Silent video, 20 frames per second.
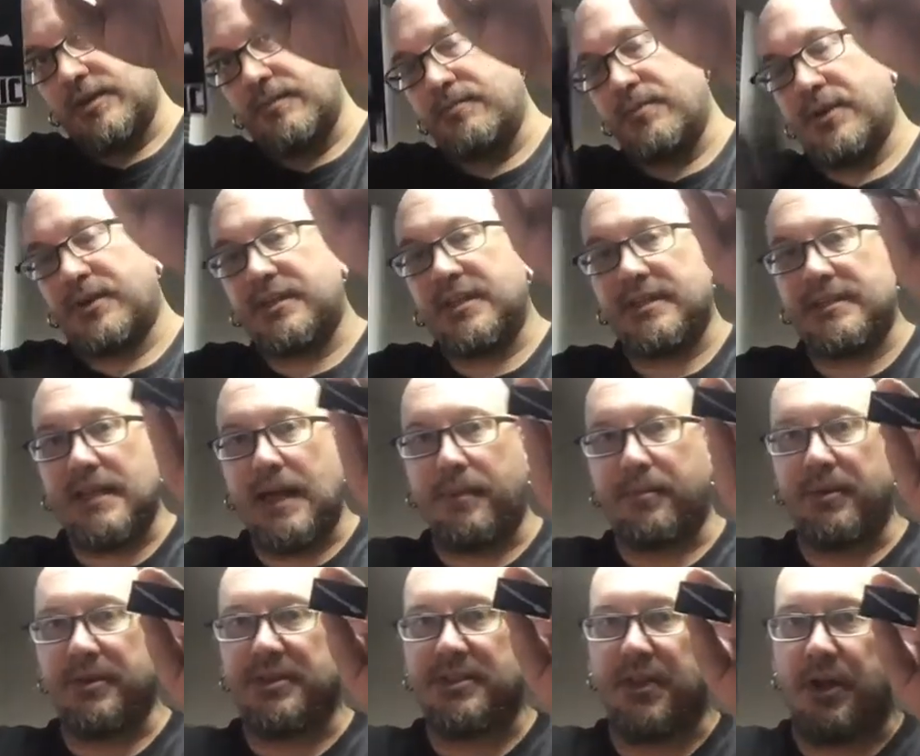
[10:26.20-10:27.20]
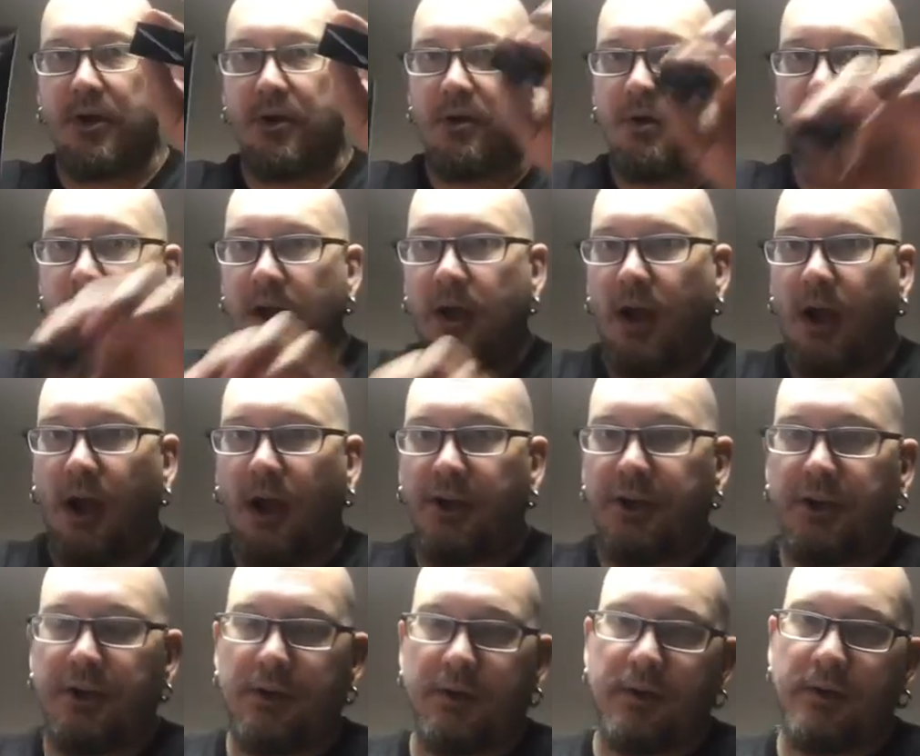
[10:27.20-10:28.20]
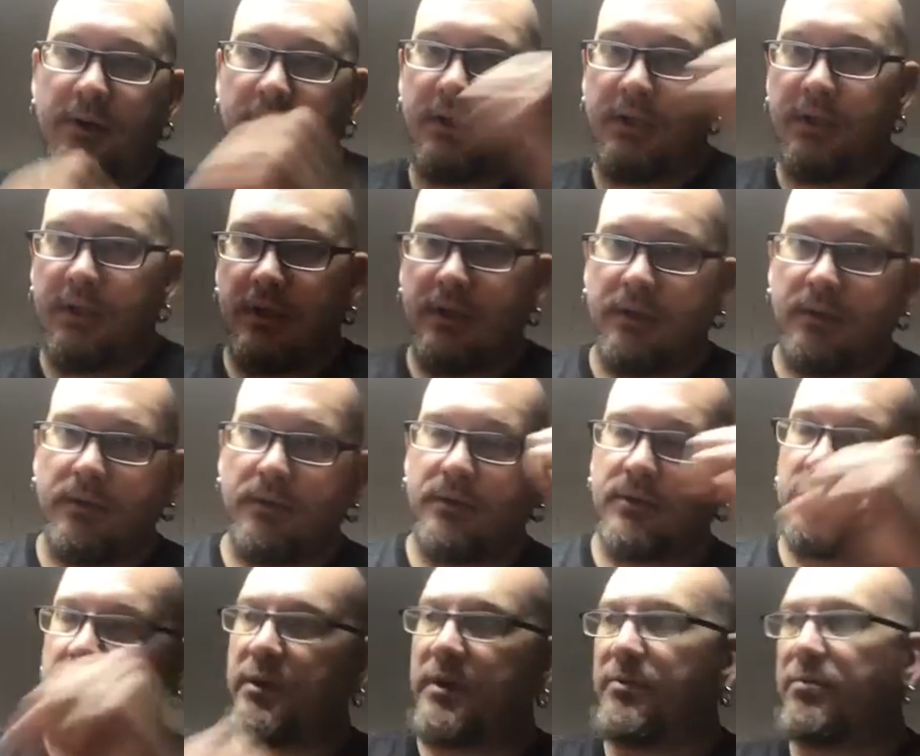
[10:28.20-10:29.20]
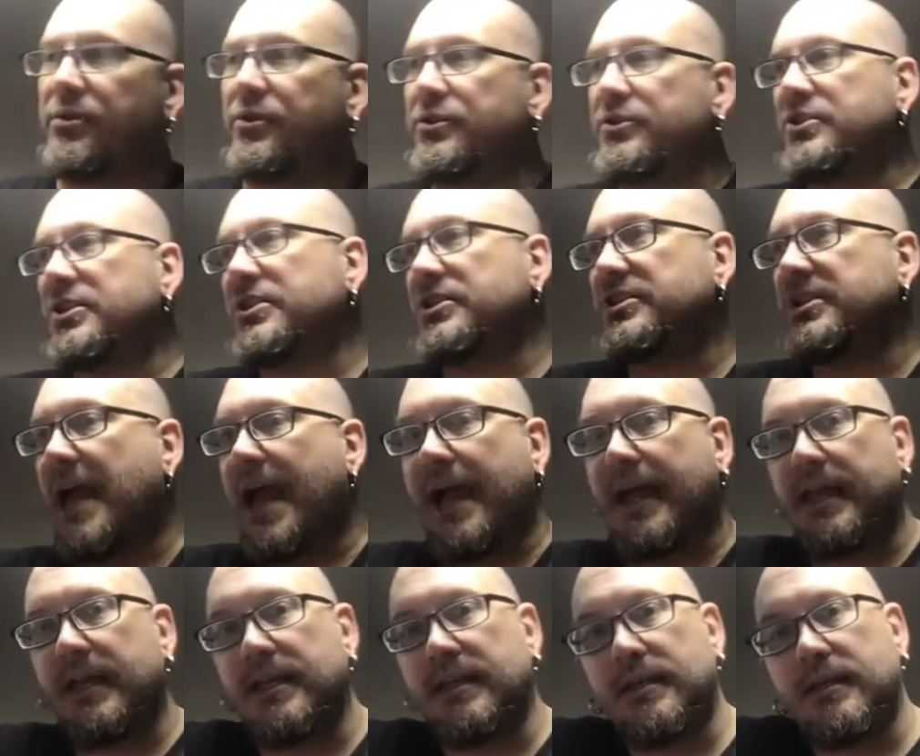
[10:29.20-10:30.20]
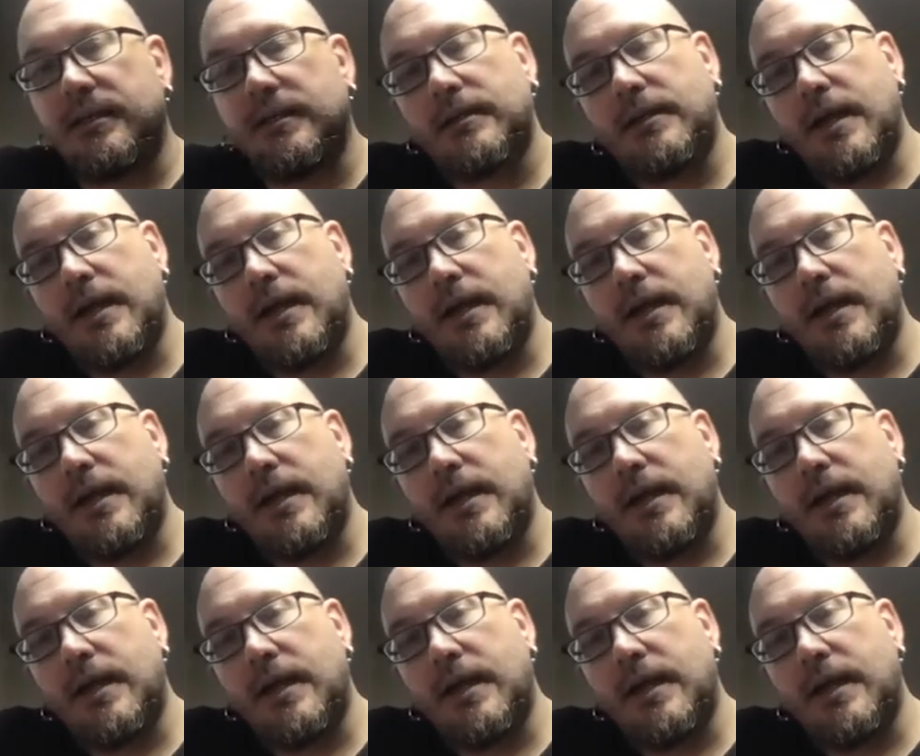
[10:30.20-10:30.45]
build this up. And so on your sweet blue jean jacket,